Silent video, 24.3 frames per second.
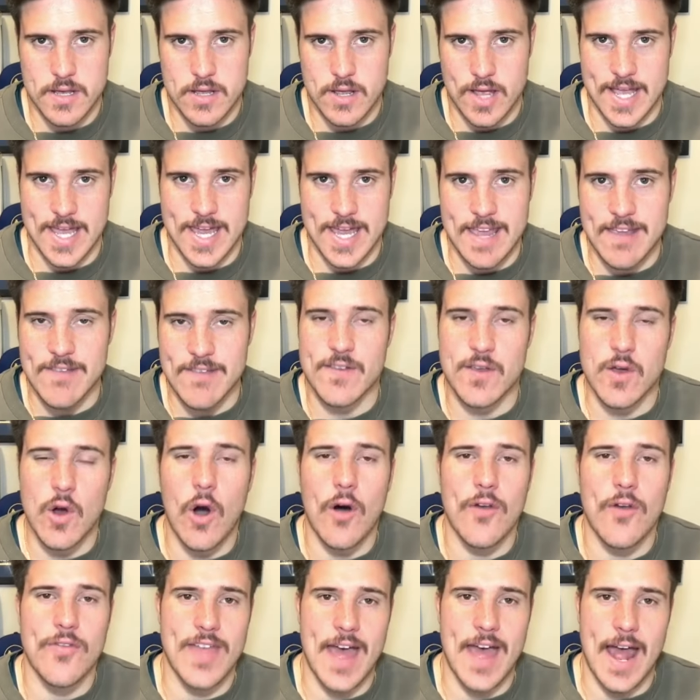Like, he's
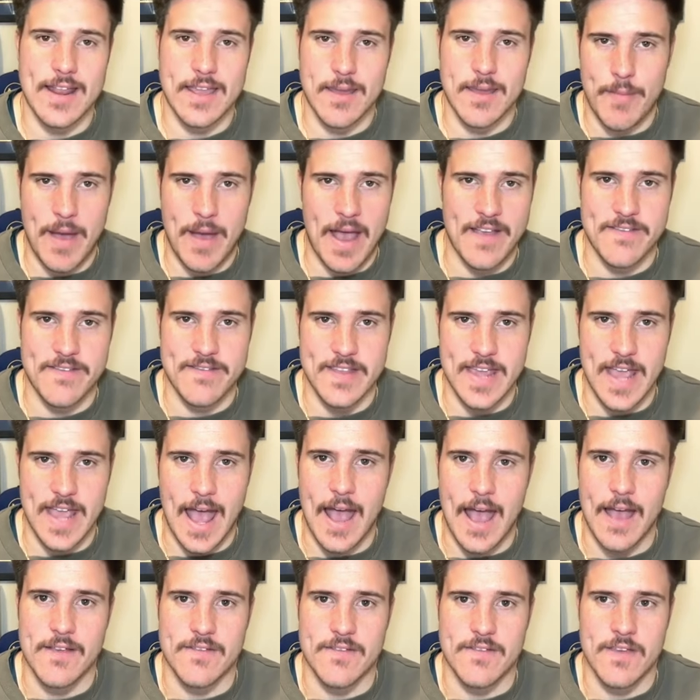got that capacity.
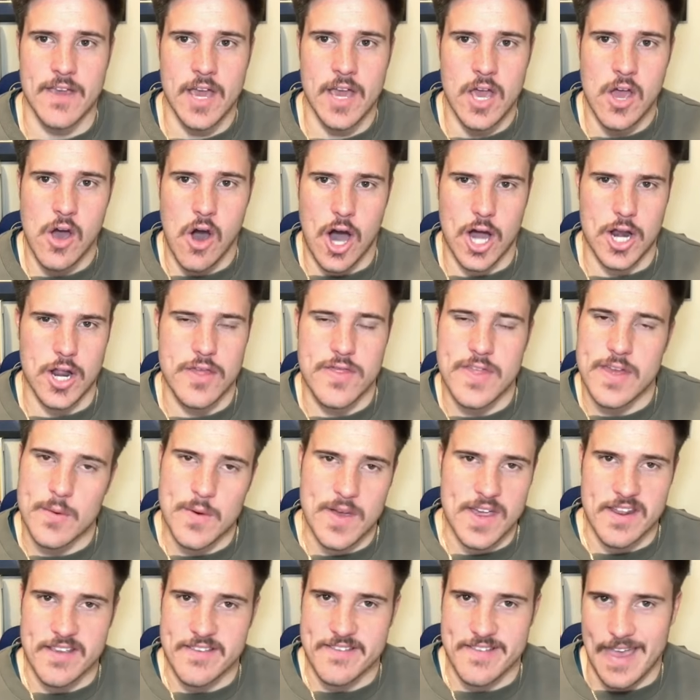As I don't think
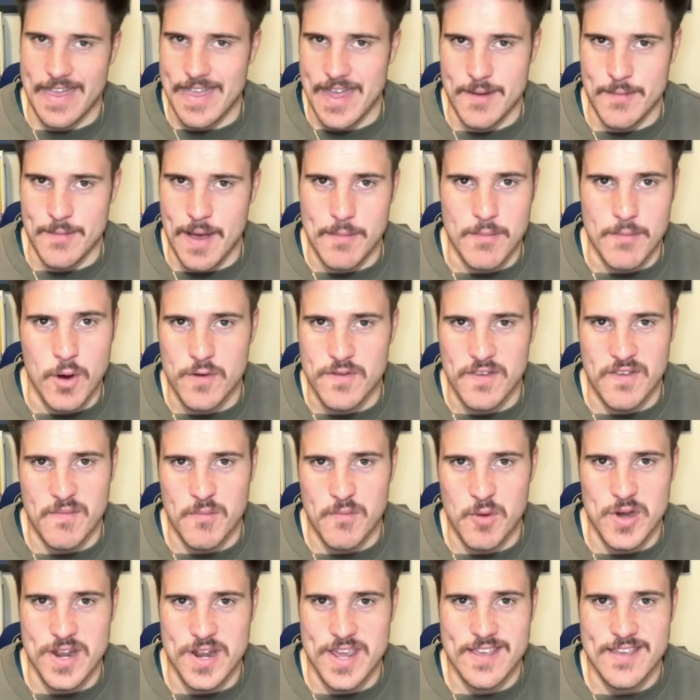we're going to say that about Moses
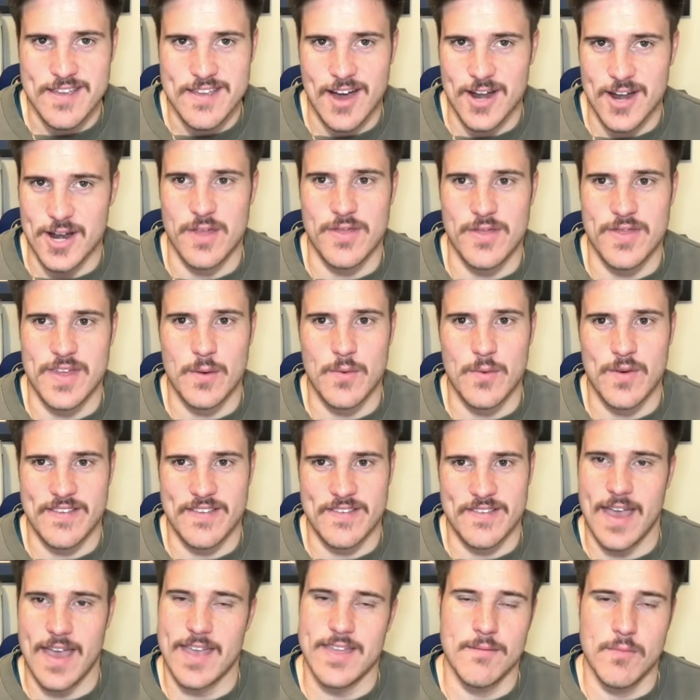Moody. I don't think we're
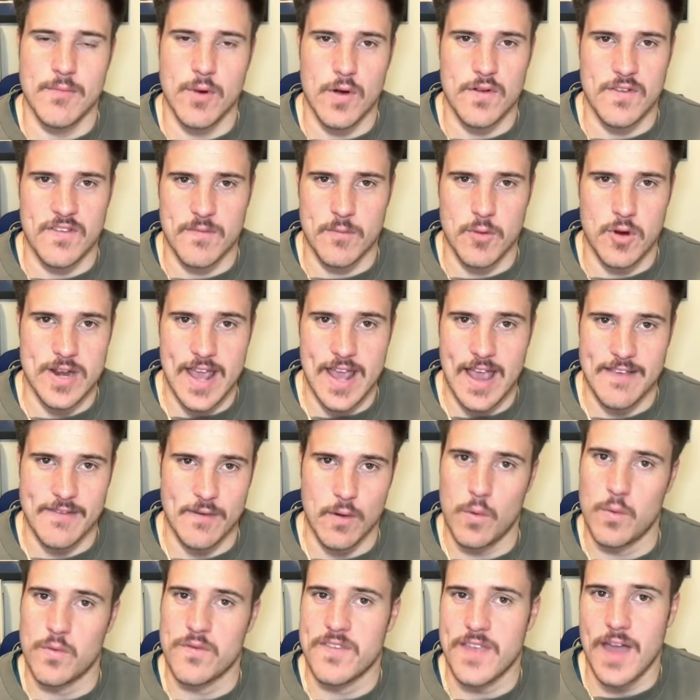saying that Moses Moody has
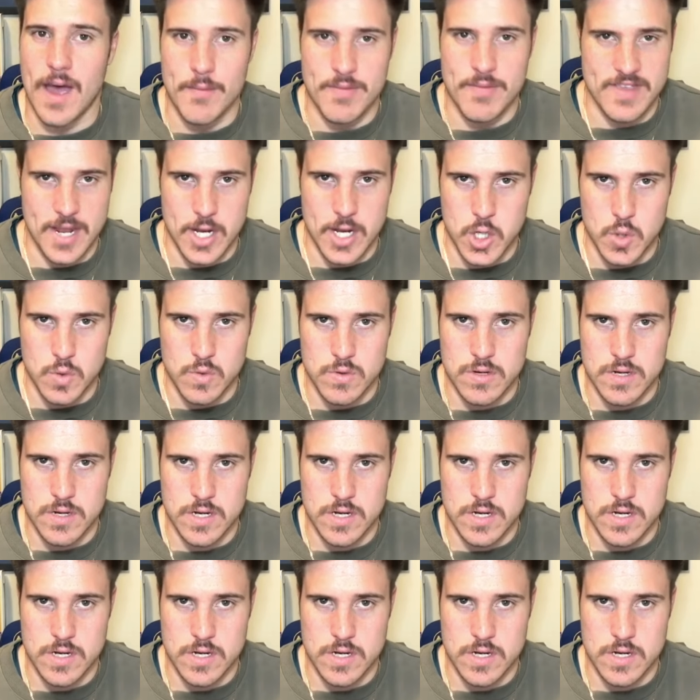all-star potential.